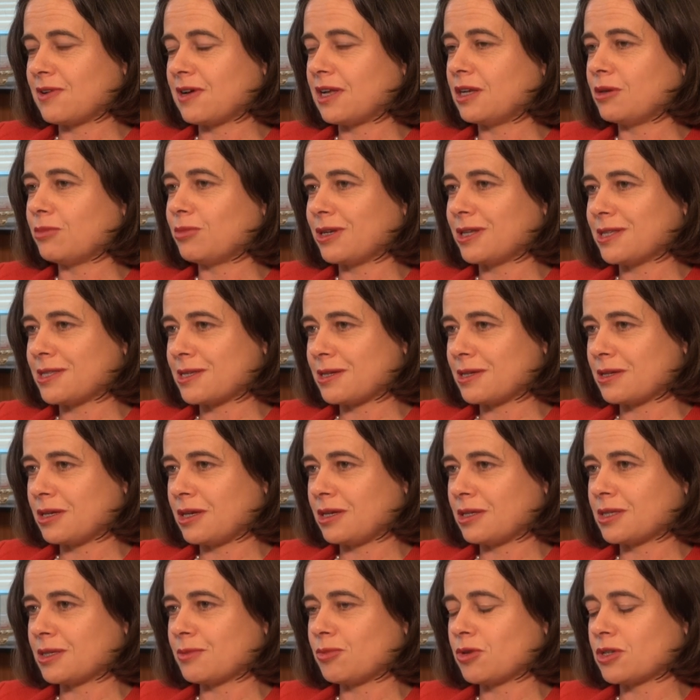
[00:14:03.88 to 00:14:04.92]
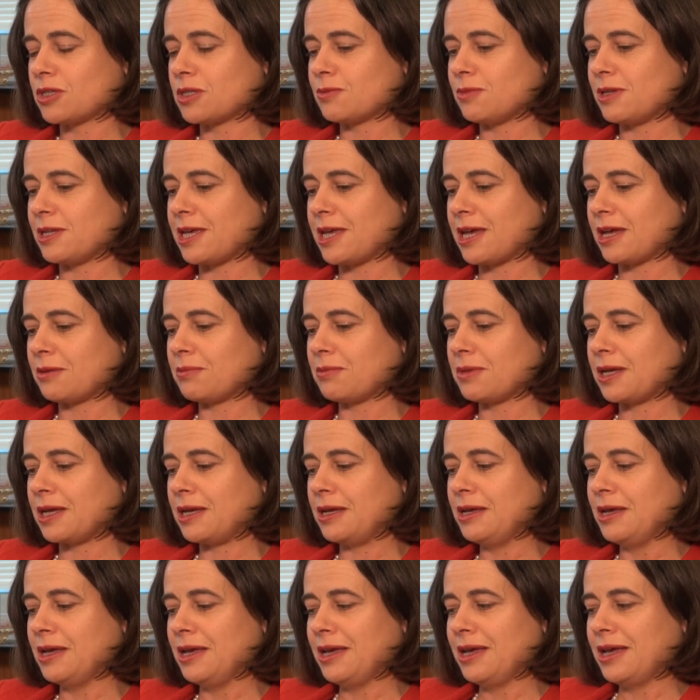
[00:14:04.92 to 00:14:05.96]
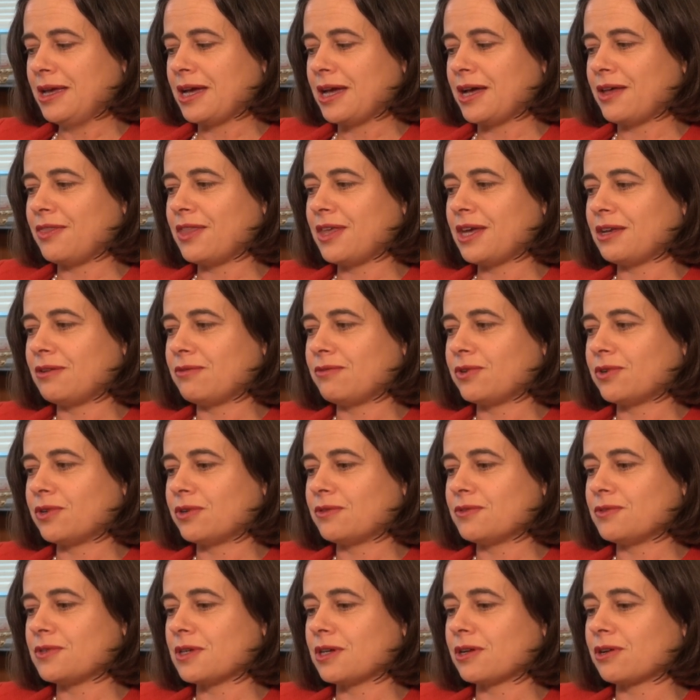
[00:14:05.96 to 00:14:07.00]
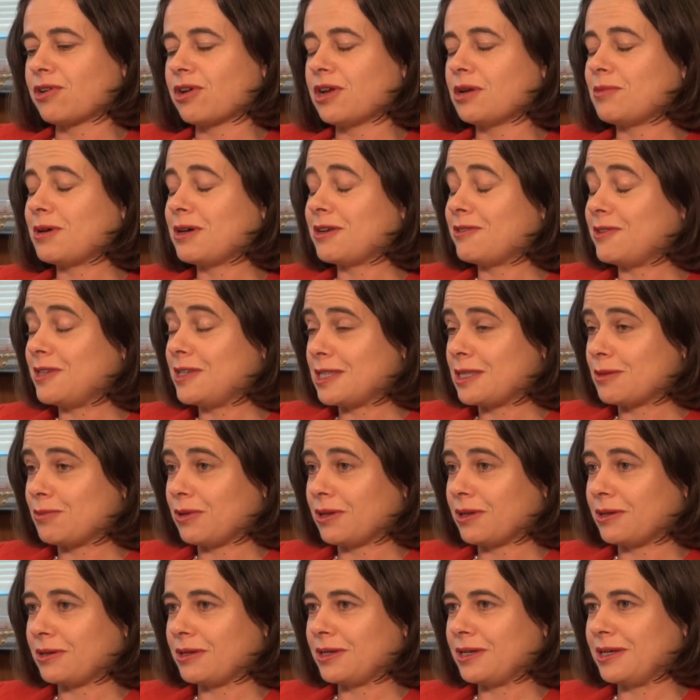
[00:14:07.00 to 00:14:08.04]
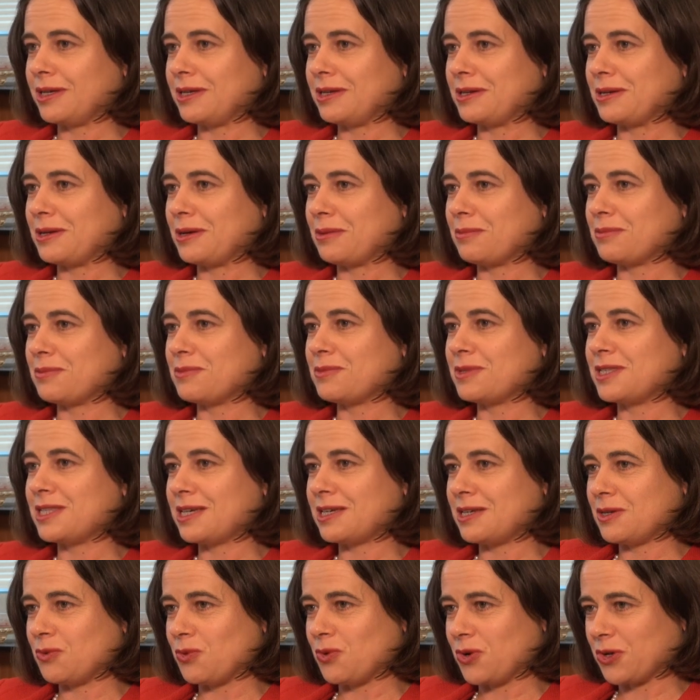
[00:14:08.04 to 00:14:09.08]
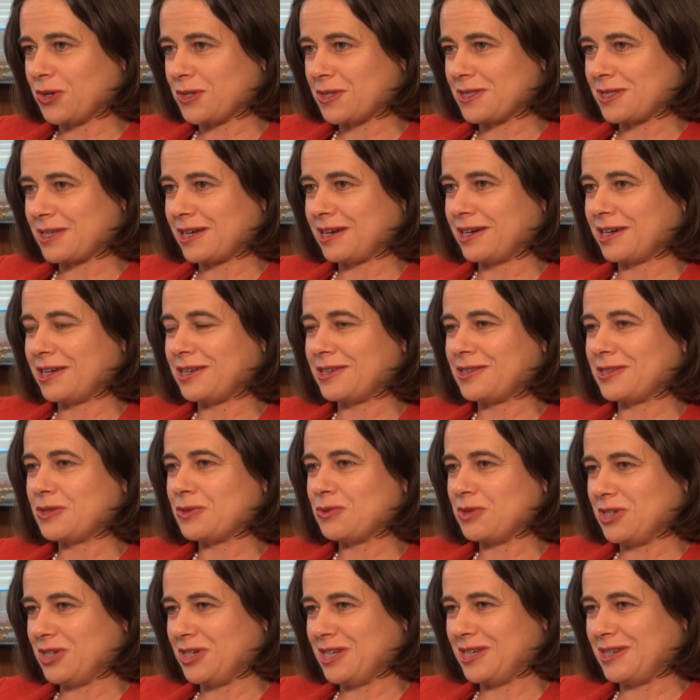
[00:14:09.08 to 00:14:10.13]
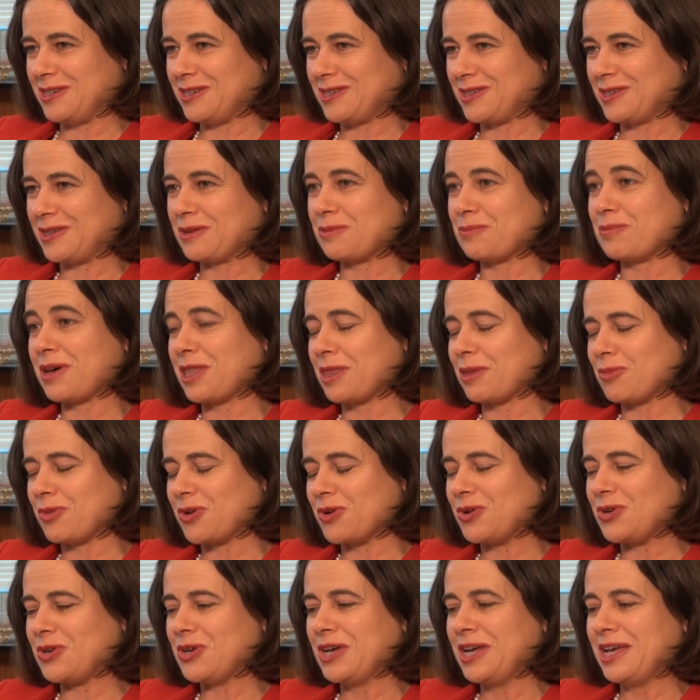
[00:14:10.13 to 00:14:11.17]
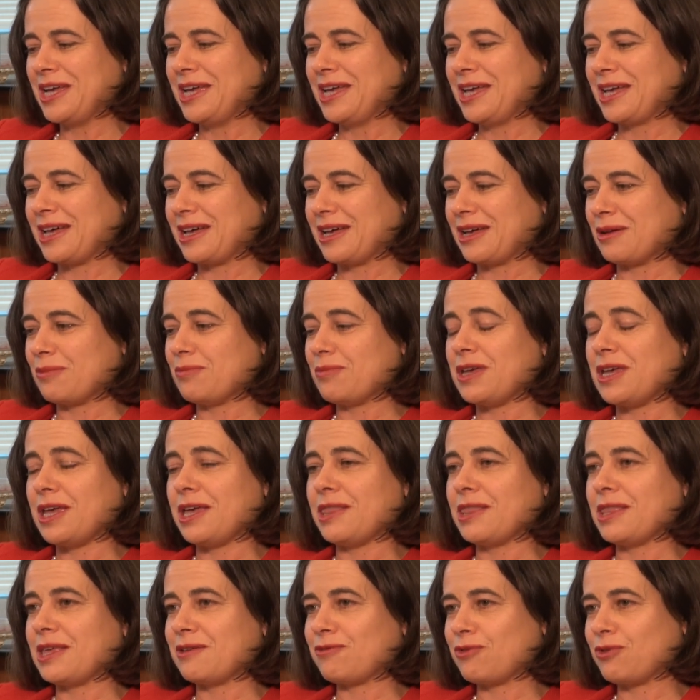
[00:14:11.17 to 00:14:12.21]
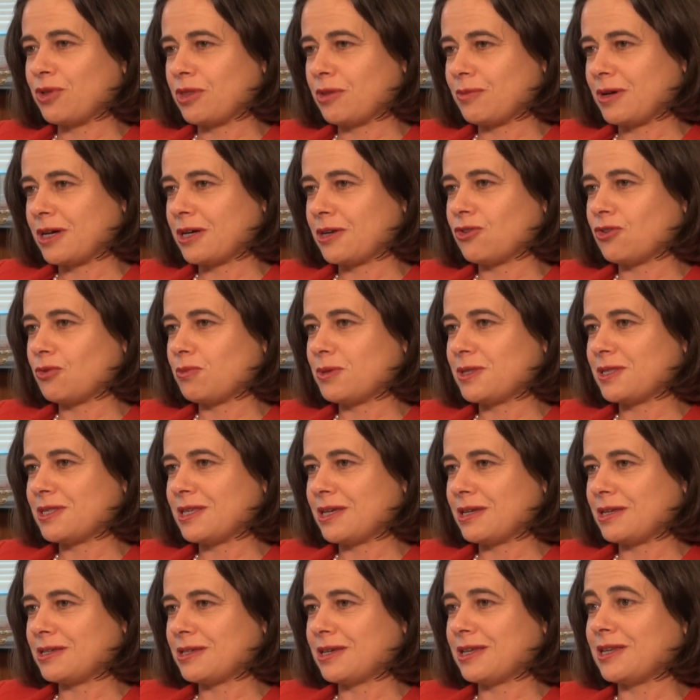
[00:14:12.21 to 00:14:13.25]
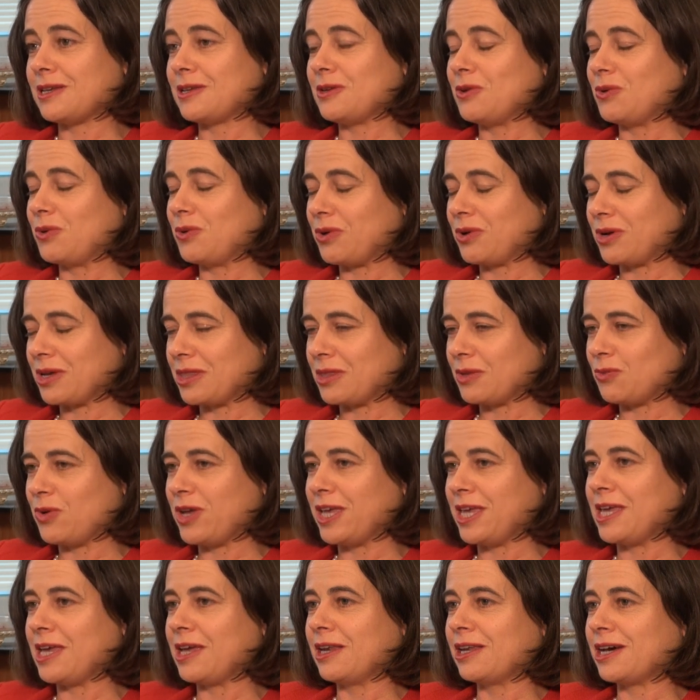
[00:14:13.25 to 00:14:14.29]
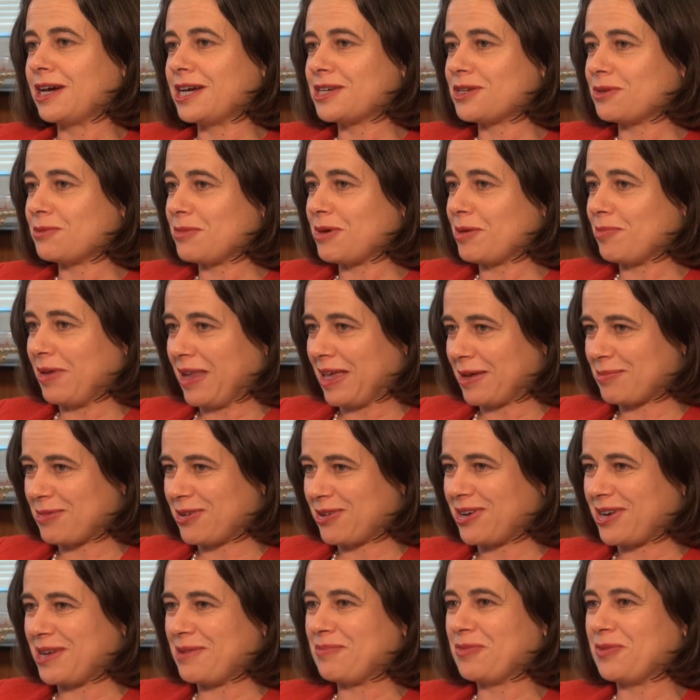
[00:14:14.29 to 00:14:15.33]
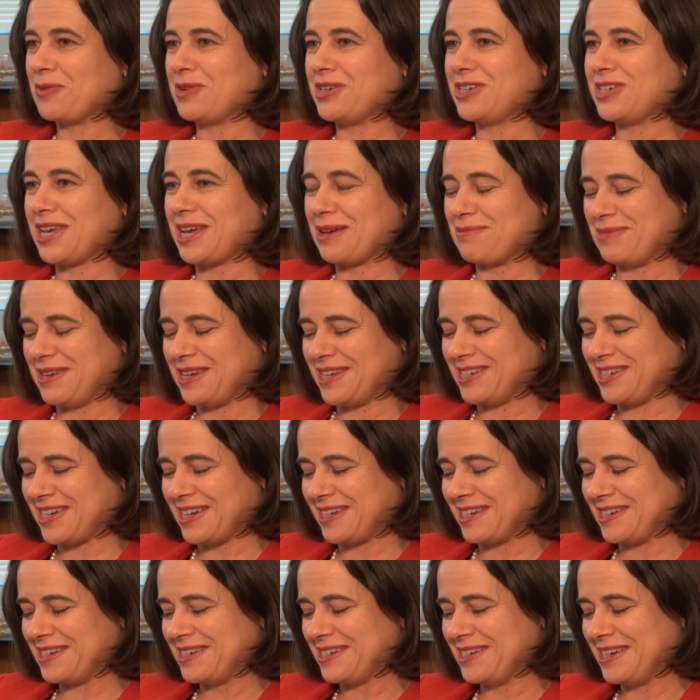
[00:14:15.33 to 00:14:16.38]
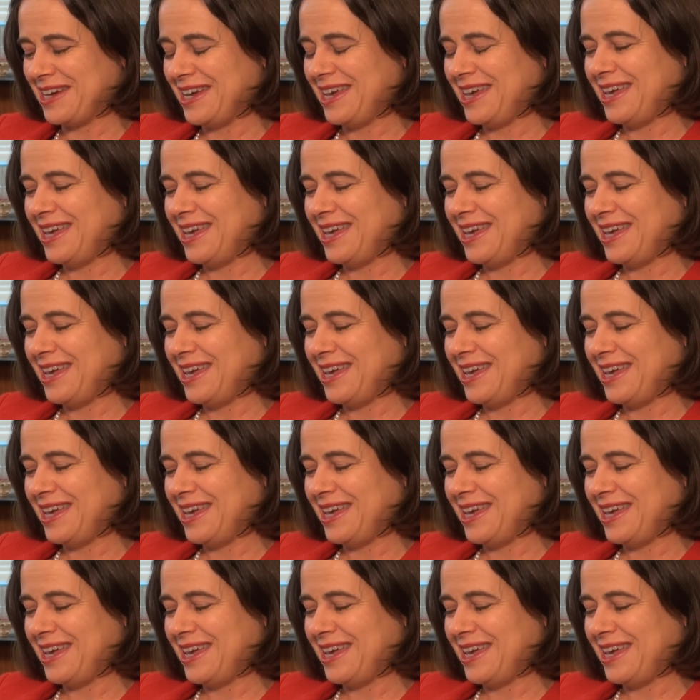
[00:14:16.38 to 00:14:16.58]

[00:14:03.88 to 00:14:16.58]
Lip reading: valuable as it possibly can be. And that involves a great amount of discipline in setting work aside and switching into mother mode, being there for them 100% and ignoring the winking light on my BlackBerry, which can be a challenge.